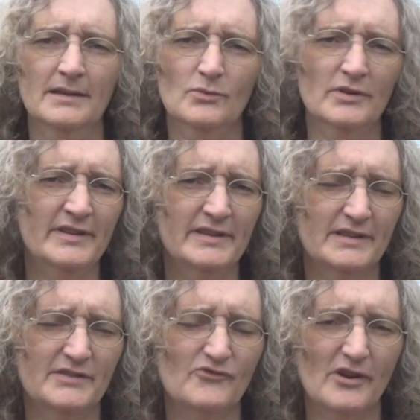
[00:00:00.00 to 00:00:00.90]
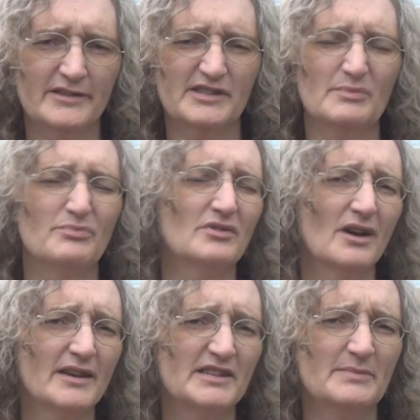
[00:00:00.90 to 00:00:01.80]
Now, one thing that's rather
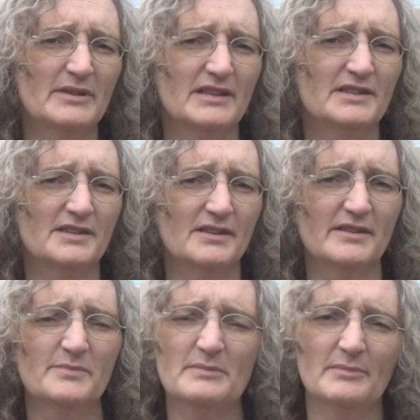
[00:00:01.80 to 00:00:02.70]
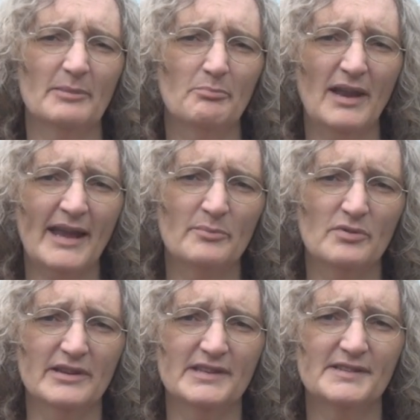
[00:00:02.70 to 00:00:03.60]
surprised me this year has been my
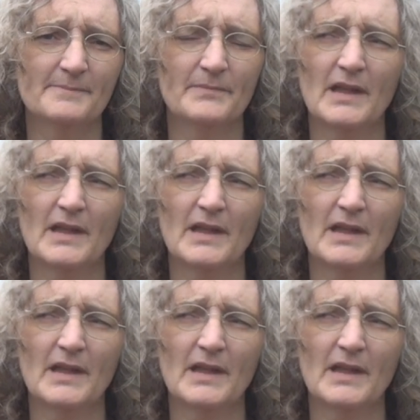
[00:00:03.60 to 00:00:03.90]
blackberries.